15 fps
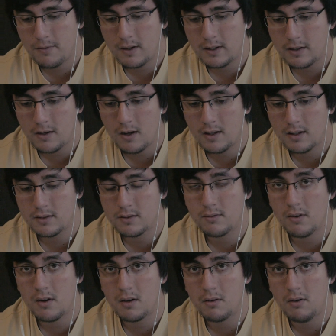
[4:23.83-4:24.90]
My friend caught
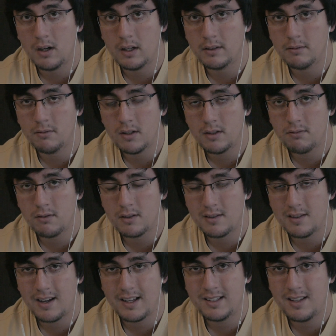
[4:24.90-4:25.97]
a strong one, which
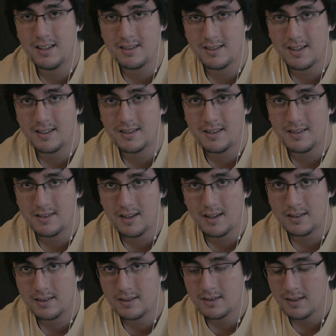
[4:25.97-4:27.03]
was
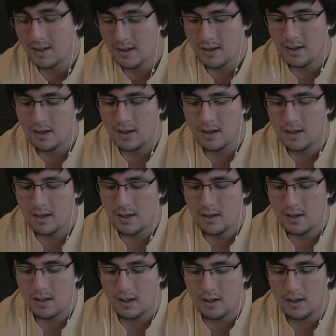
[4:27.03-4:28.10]
1966.
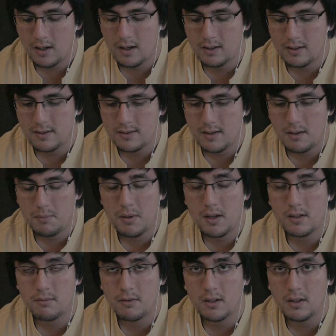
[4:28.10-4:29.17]
The
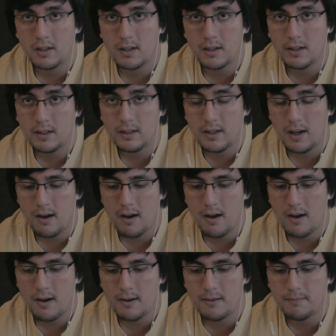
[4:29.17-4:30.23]
CP is really good.
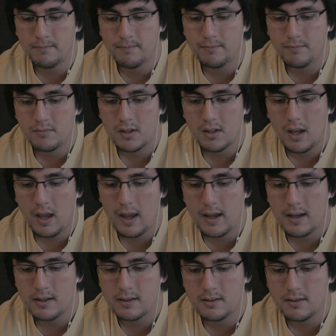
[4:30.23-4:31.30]

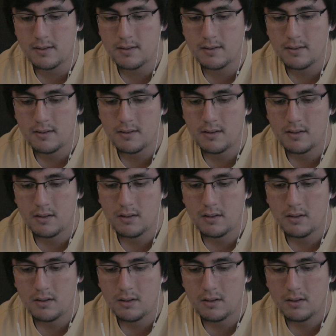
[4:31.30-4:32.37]
And
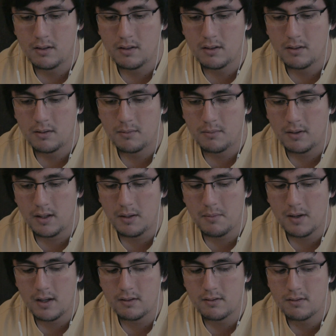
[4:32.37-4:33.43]

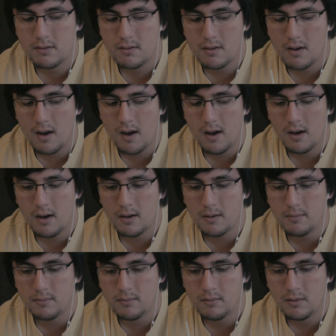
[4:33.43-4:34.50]
pretty much
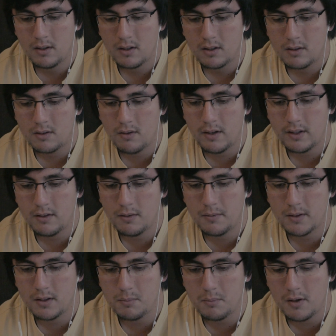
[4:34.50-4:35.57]

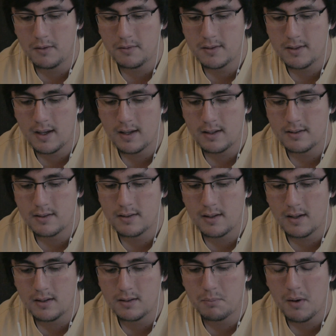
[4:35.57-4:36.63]
going over the
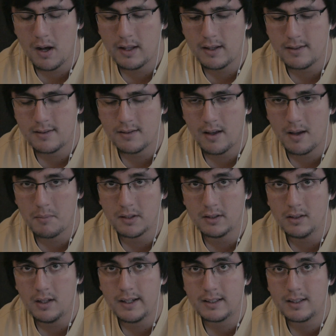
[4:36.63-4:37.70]
movesets, it's Body
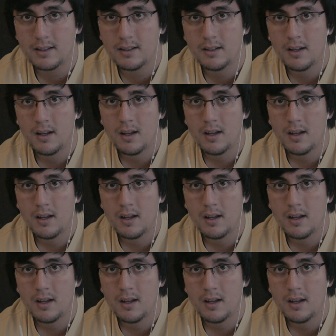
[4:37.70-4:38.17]
Slam and Lick.